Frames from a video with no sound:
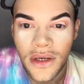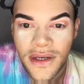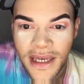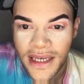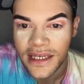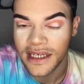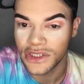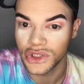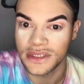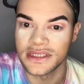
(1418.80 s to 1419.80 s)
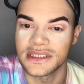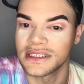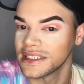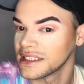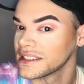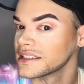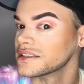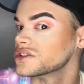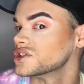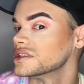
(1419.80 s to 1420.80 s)
Okay, as you can see,
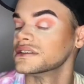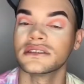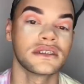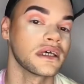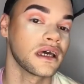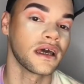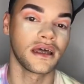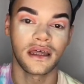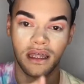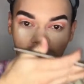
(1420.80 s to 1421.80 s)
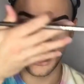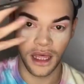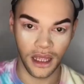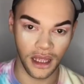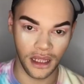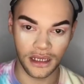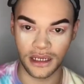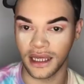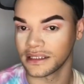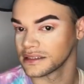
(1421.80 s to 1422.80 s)
she's
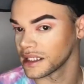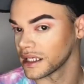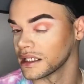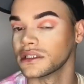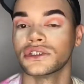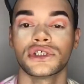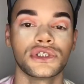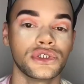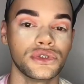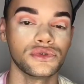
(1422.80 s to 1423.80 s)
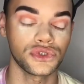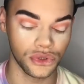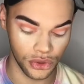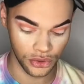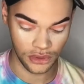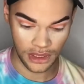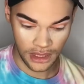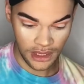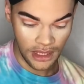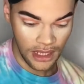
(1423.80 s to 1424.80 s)
nice and neutral.
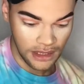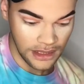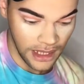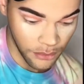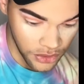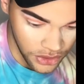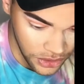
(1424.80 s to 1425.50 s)
Now we're gonna